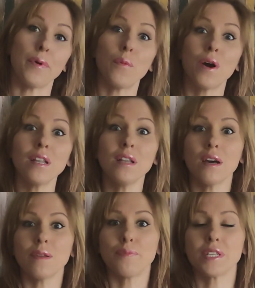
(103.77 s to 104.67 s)
But one
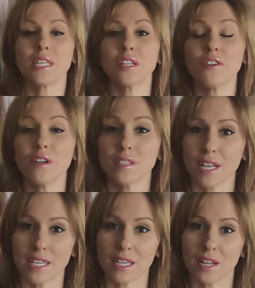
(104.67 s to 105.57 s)
particular
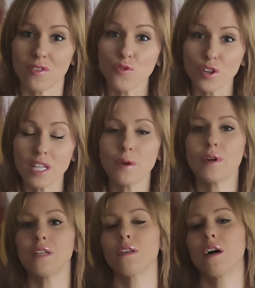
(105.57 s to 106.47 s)
site that I really
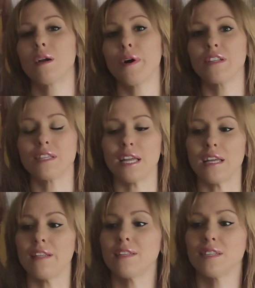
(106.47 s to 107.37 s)
want to talk about
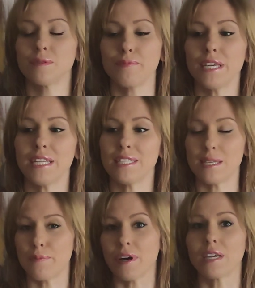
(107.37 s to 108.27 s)
today, this is me
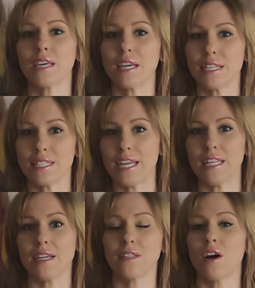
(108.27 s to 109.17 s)
debunking
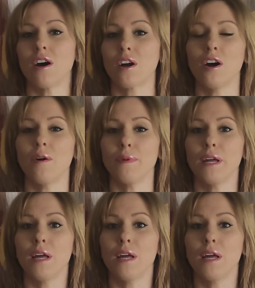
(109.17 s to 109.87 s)
dating.com,